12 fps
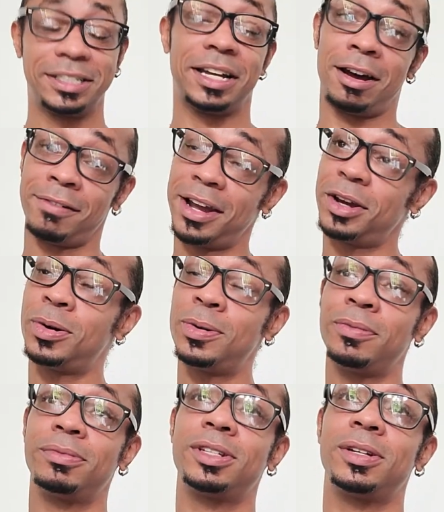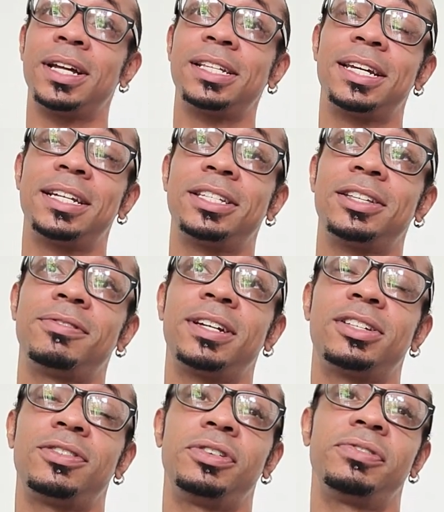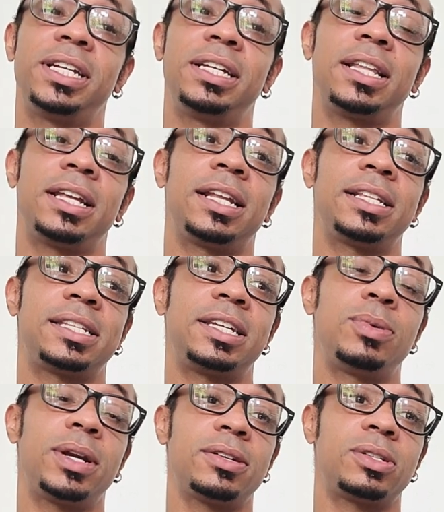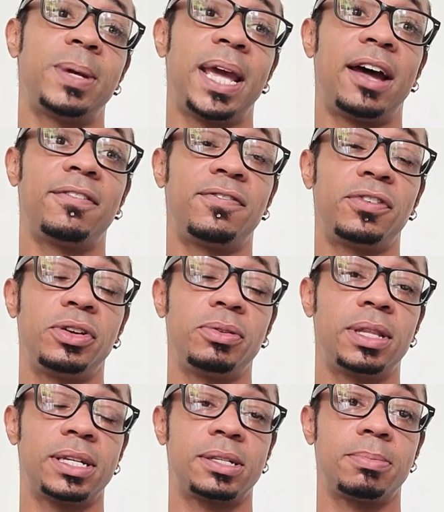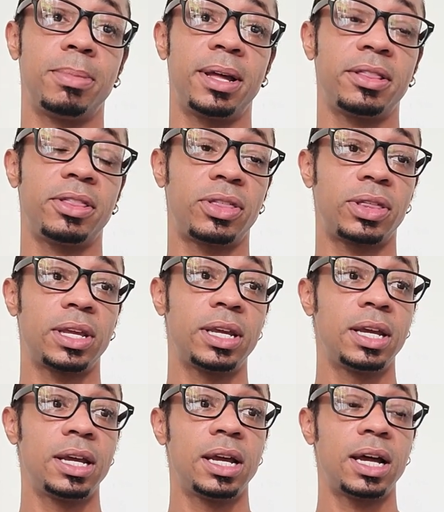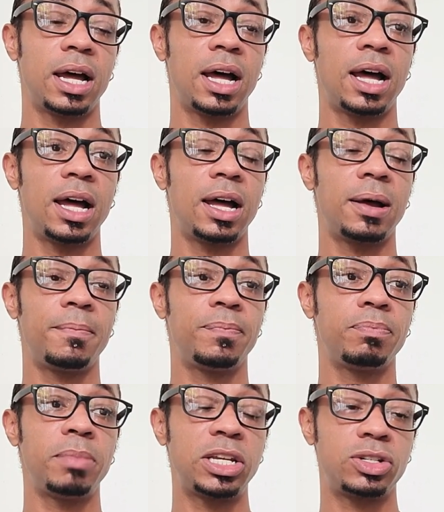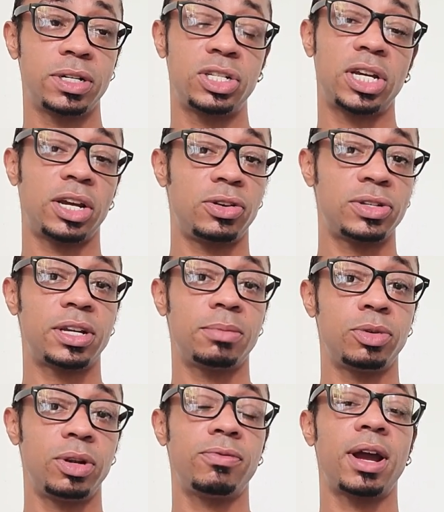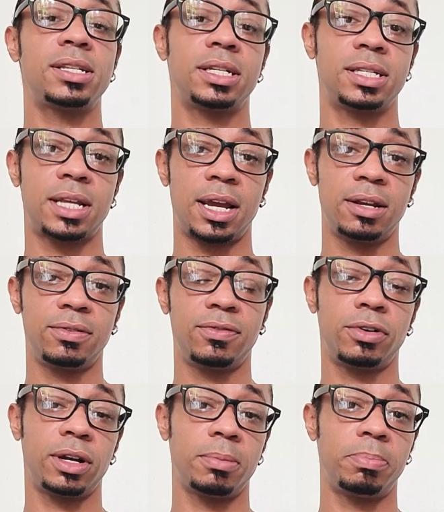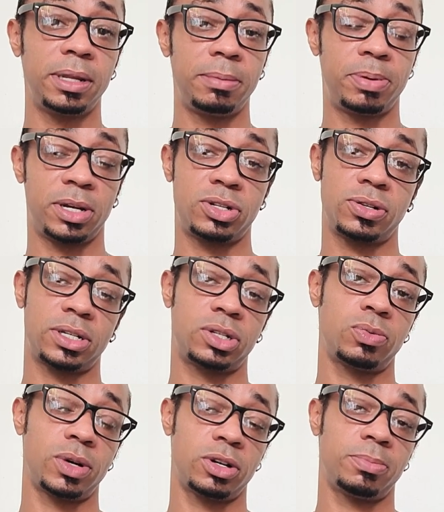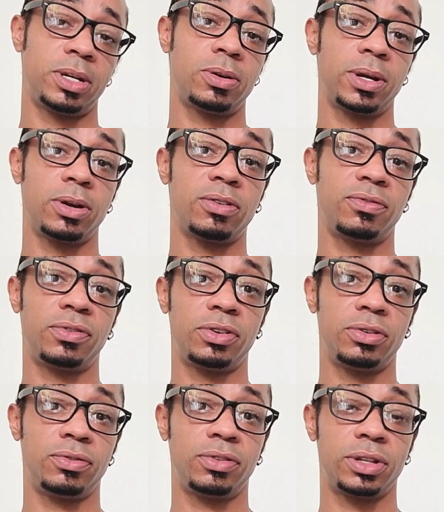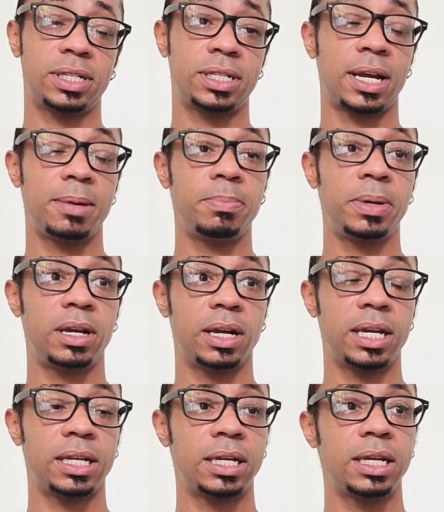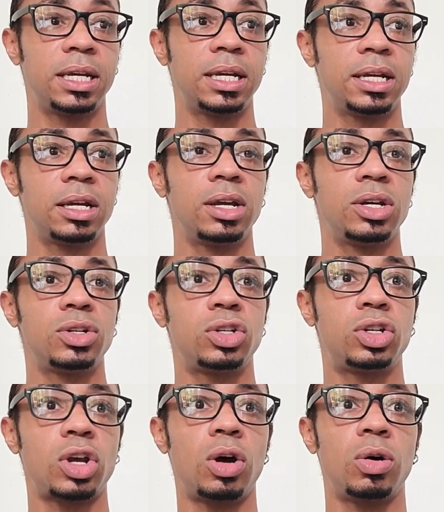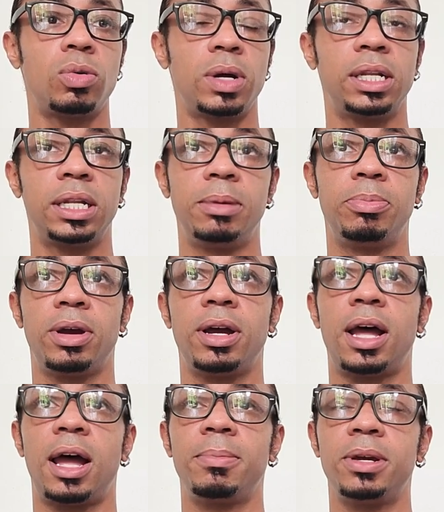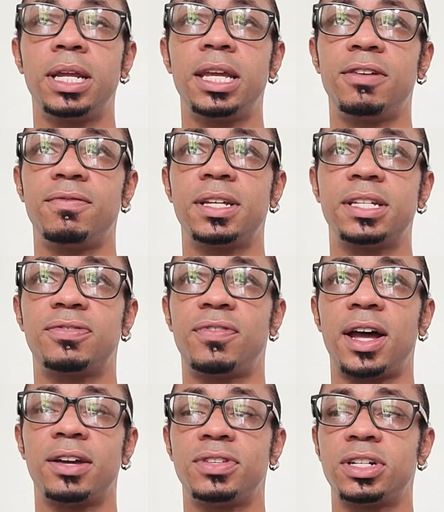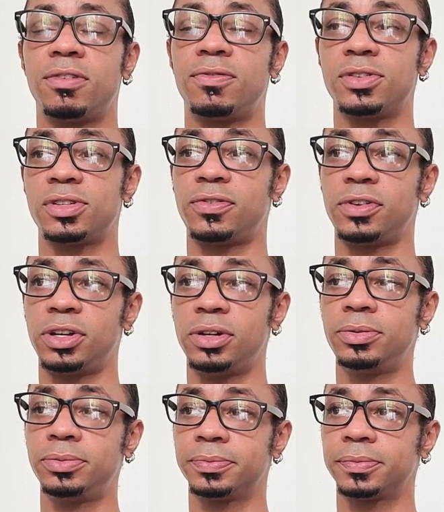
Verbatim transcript: All right, cool. So let's get into the rest of your reading then. Let's see what else we have for you this month. Um, make sure to check your sun, moon, and rising sign for a complete picture as to what could be going on for you for this time period. So, Libra, I'm going to give this five shuffles for you.